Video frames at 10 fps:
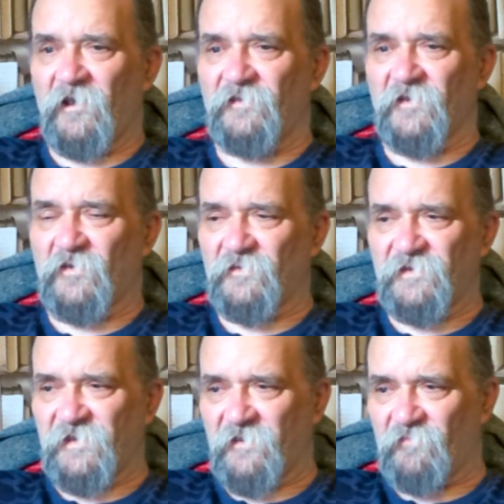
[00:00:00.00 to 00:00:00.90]
and they
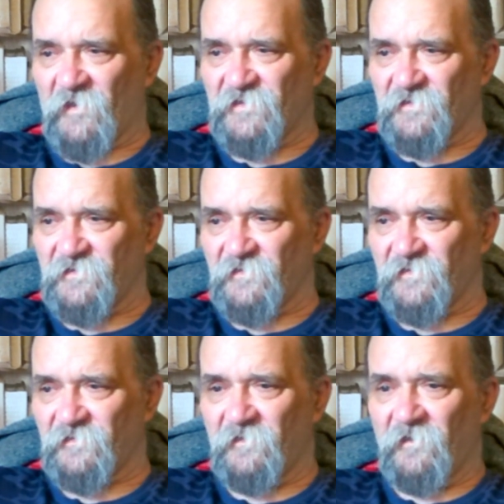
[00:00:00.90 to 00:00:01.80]
couldn't take
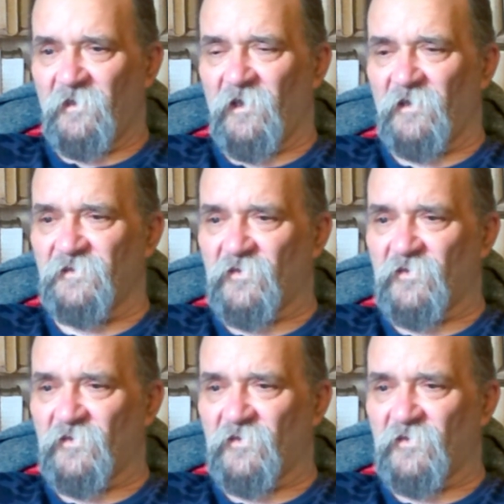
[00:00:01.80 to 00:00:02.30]
passengers, and